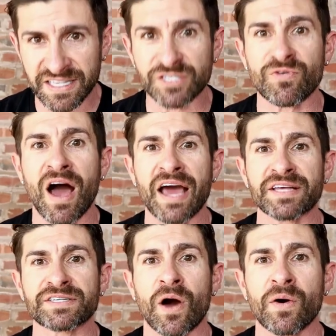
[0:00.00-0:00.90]
This ride
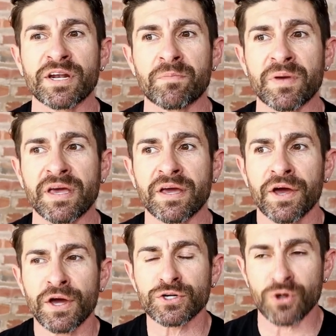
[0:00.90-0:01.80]
is going to be
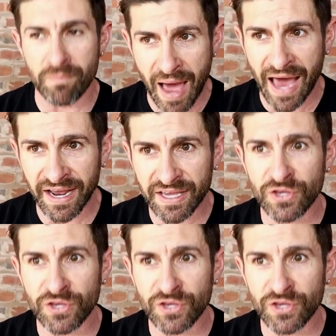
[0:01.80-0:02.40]
traumatic.